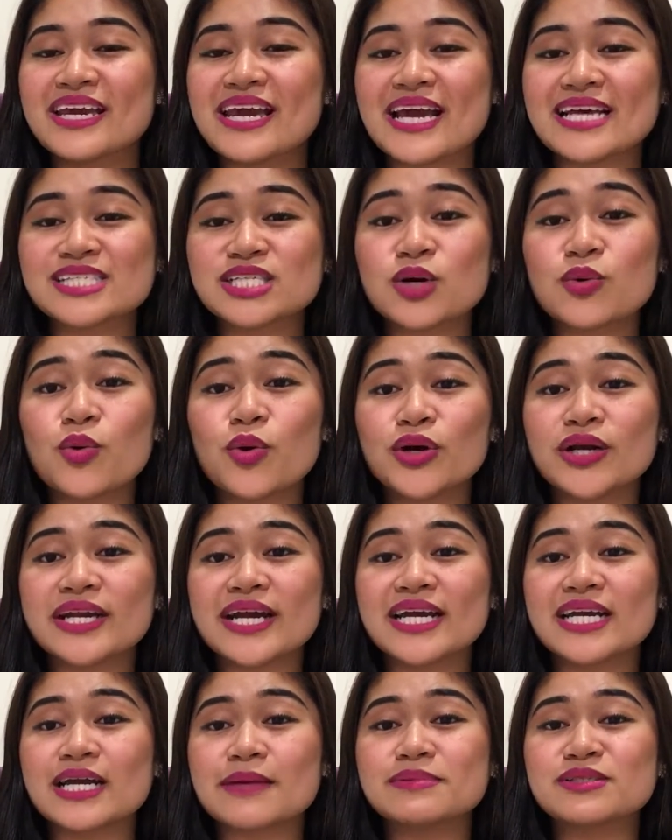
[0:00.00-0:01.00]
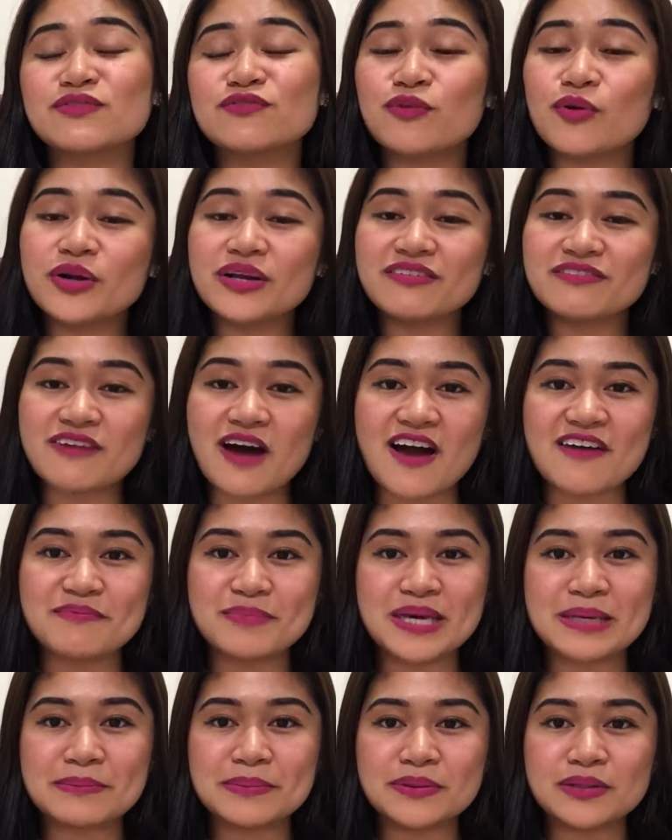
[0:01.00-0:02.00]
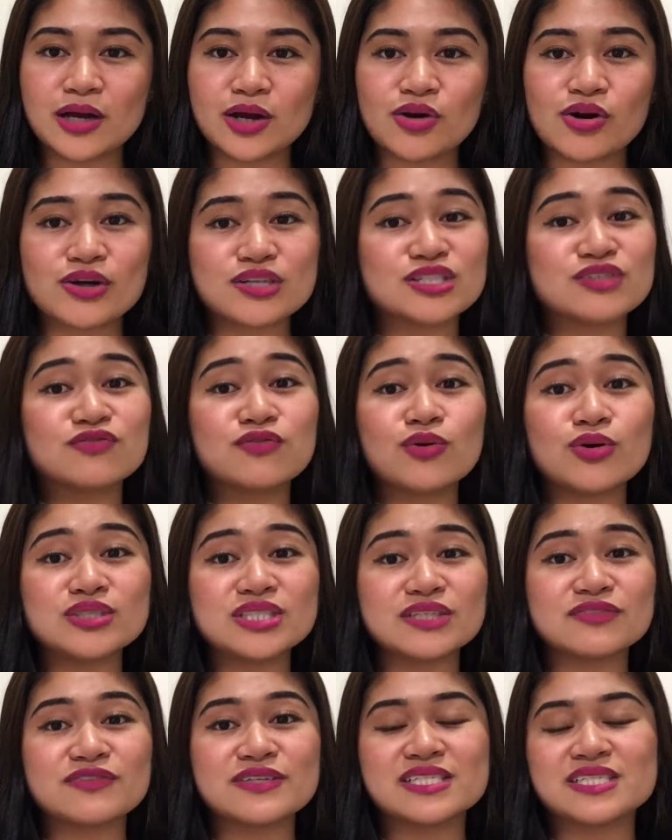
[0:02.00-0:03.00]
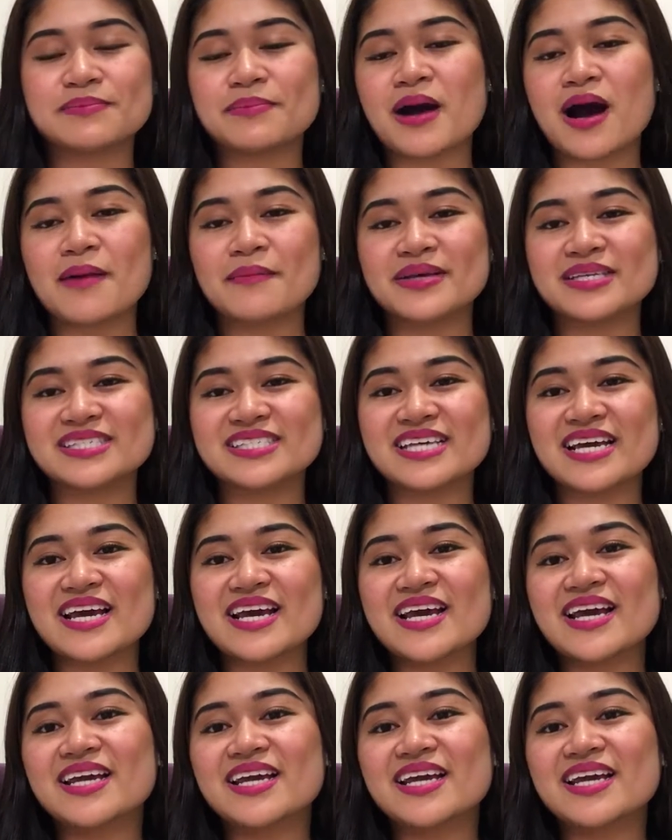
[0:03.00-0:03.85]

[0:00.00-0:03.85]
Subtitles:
He has coordinated up to 45 people across four different departments